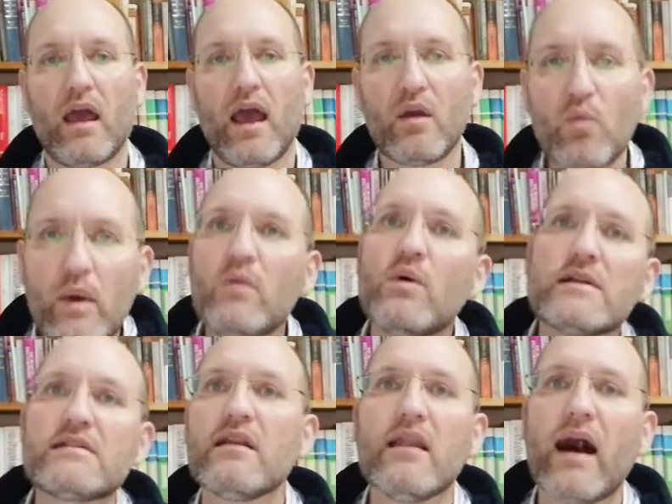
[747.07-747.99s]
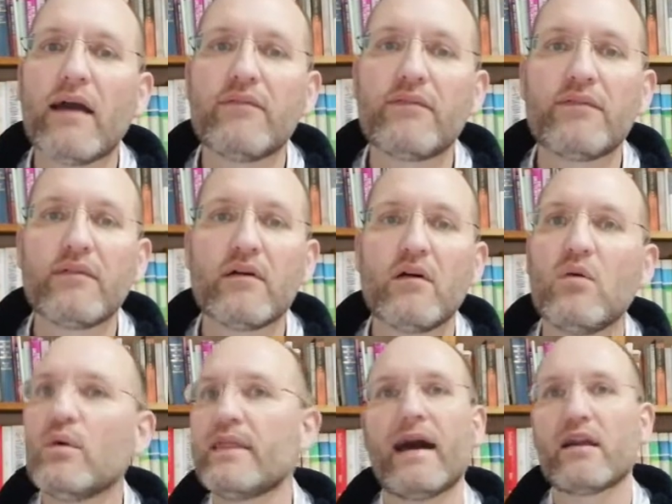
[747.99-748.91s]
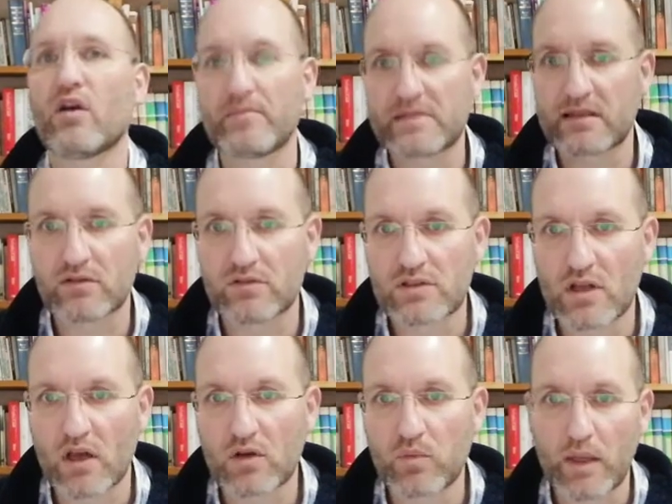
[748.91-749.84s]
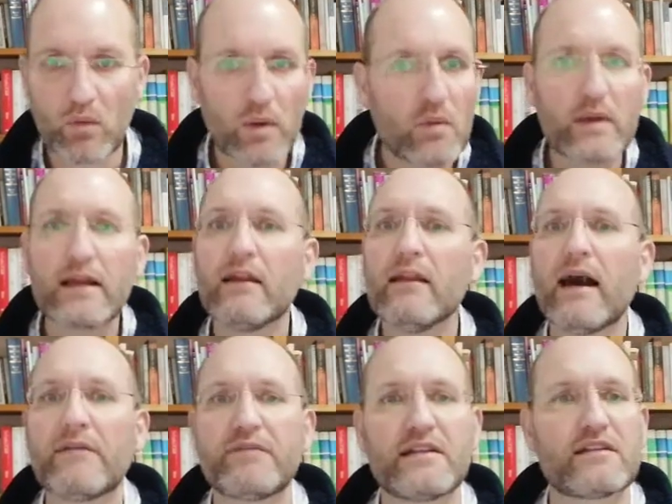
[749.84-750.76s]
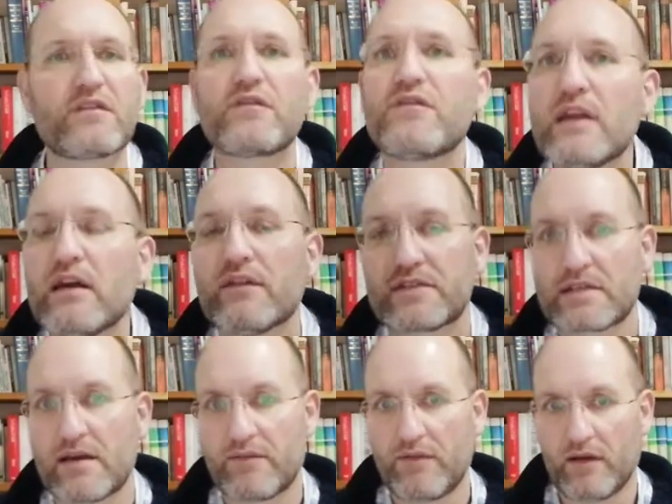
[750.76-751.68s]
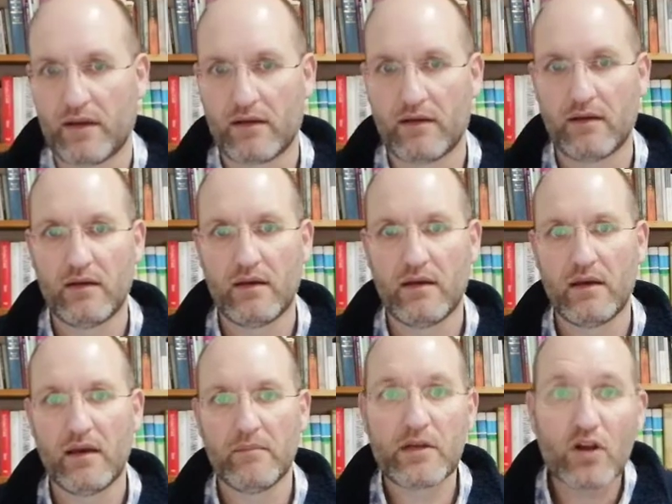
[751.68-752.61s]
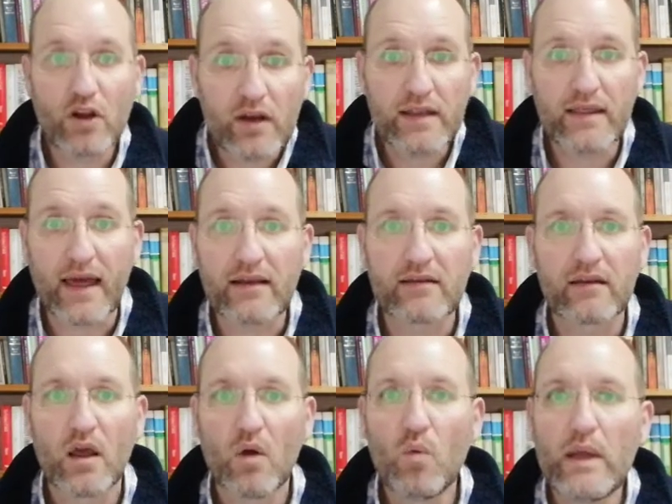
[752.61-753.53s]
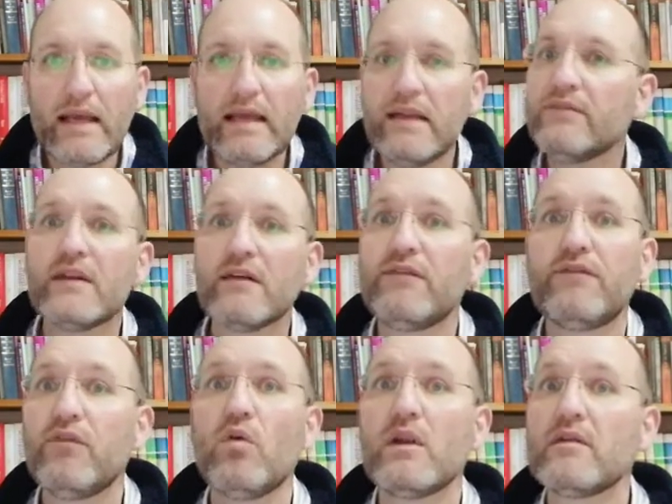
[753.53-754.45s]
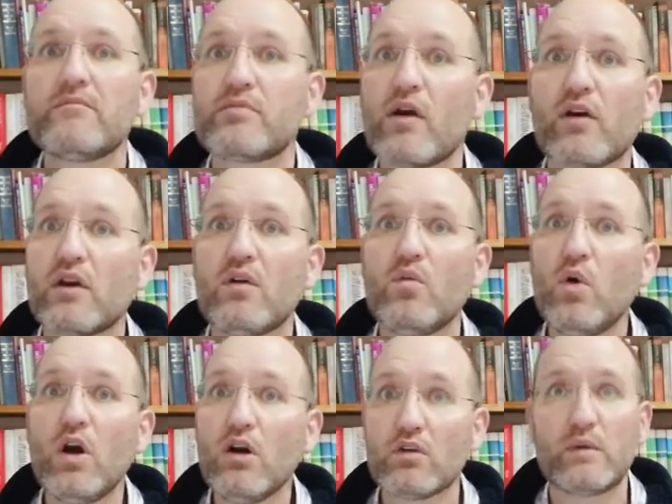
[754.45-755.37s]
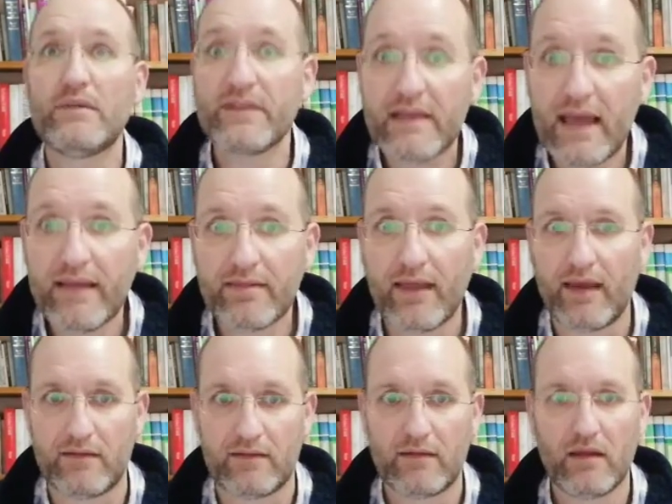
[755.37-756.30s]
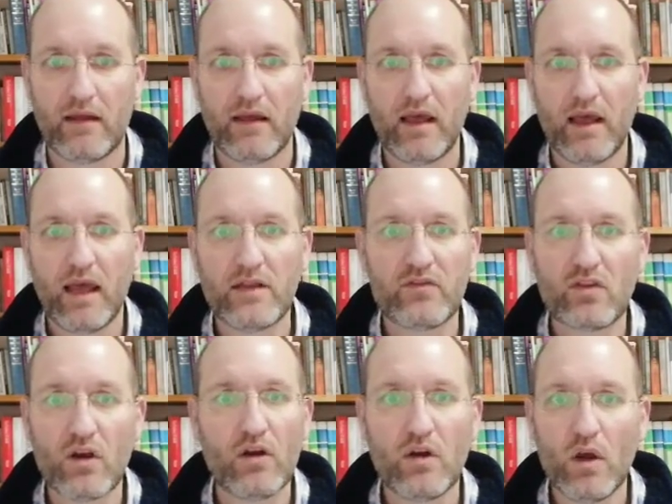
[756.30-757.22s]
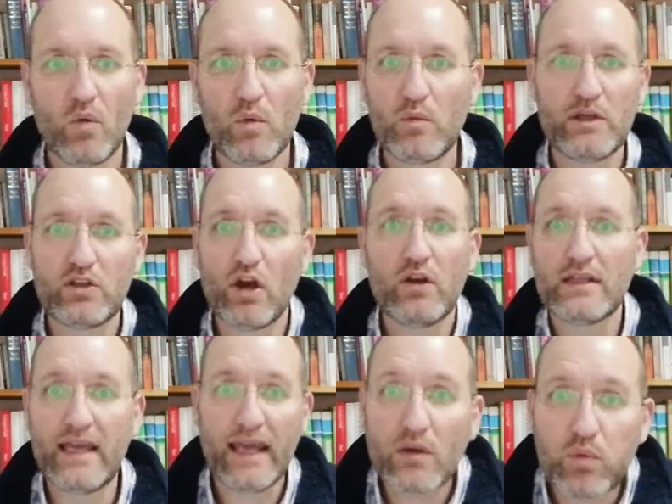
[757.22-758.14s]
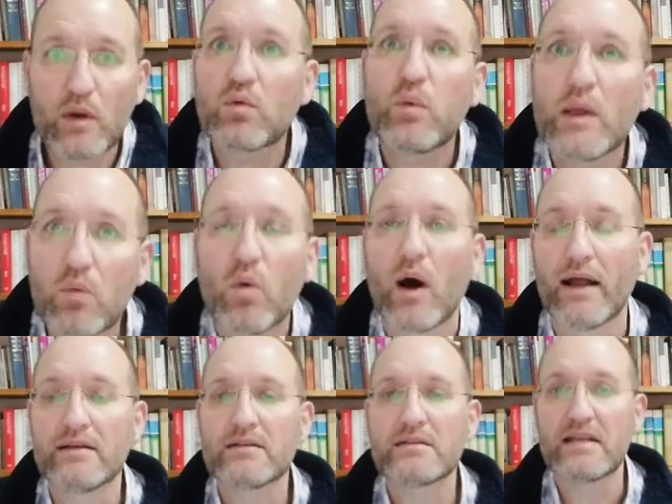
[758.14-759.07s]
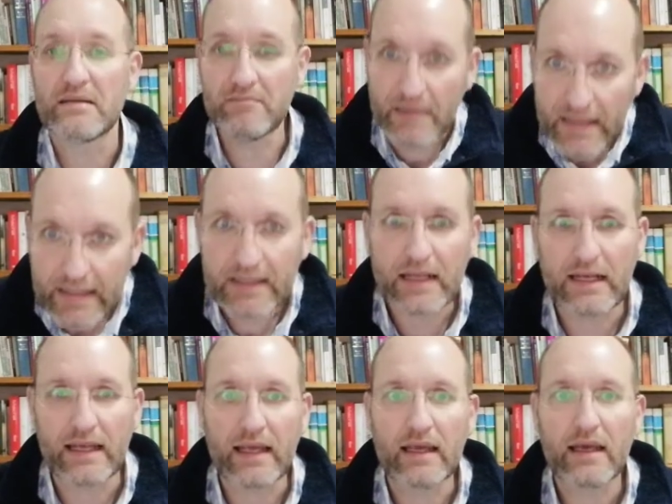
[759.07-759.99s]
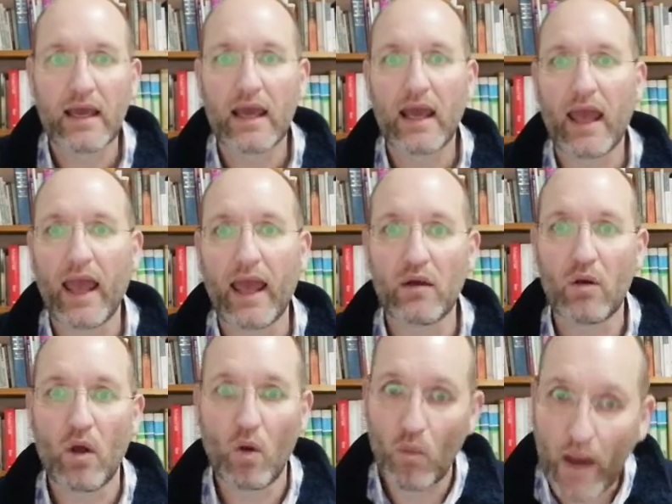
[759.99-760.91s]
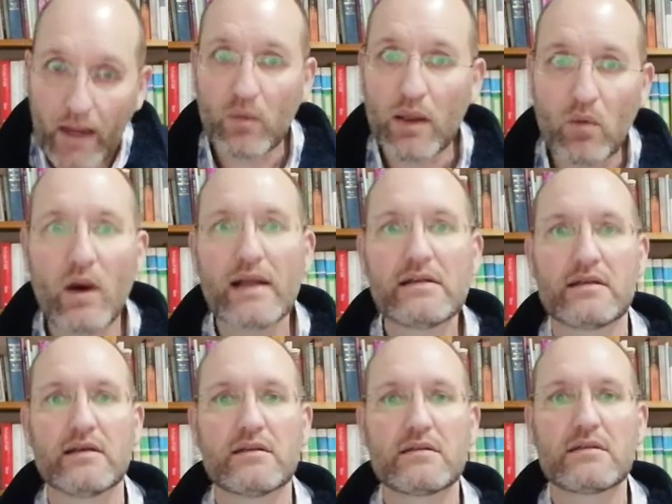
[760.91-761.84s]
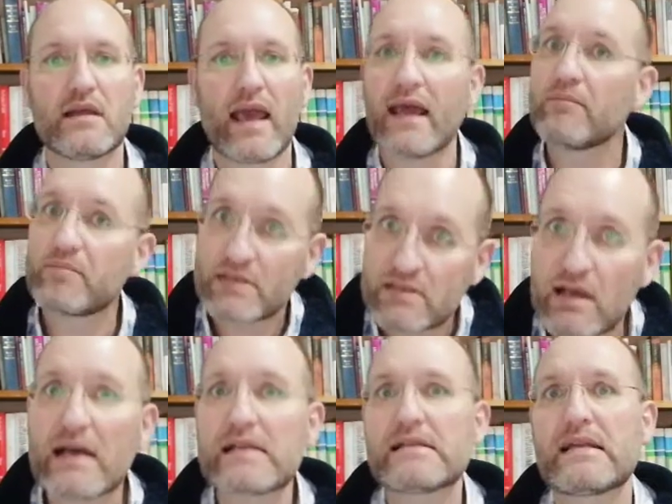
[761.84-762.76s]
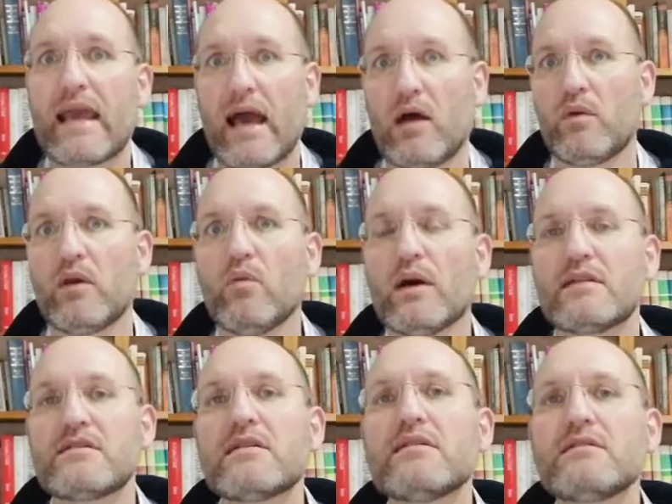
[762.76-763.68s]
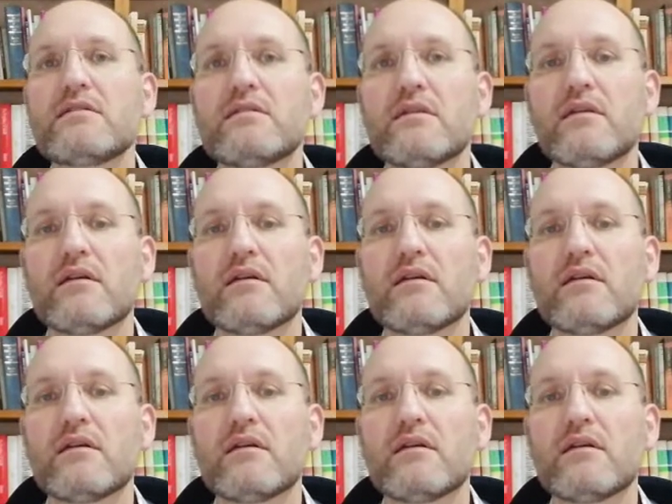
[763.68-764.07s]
And we want a life without obstacles, don't we? We want a life that's free of suffering. But not only that, we live in a fallen, broken world. We forget that. And so when we don't get what we want immediately and when we want it and precisely how we want it,